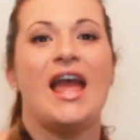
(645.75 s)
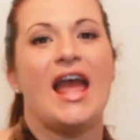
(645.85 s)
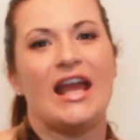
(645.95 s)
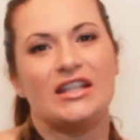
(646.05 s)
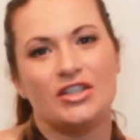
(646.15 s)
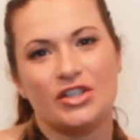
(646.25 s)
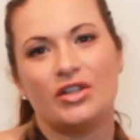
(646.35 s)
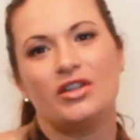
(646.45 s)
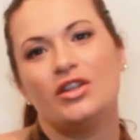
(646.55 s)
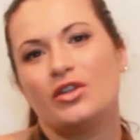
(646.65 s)
And
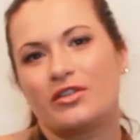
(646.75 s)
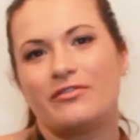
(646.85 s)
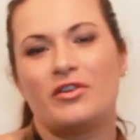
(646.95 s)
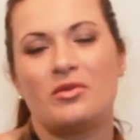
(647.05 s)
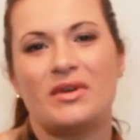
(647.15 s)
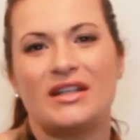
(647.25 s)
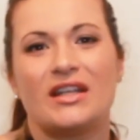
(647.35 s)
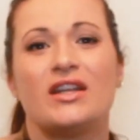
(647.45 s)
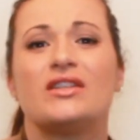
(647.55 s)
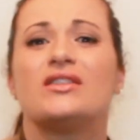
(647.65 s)
you'll look forward
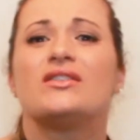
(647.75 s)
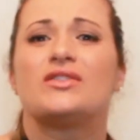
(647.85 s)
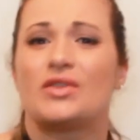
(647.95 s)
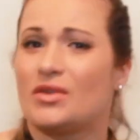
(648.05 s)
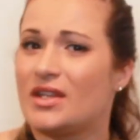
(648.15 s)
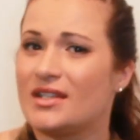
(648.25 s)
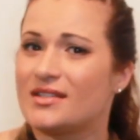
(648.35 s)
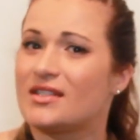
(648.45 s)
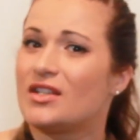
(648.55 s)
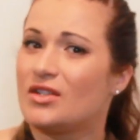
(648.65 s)
to this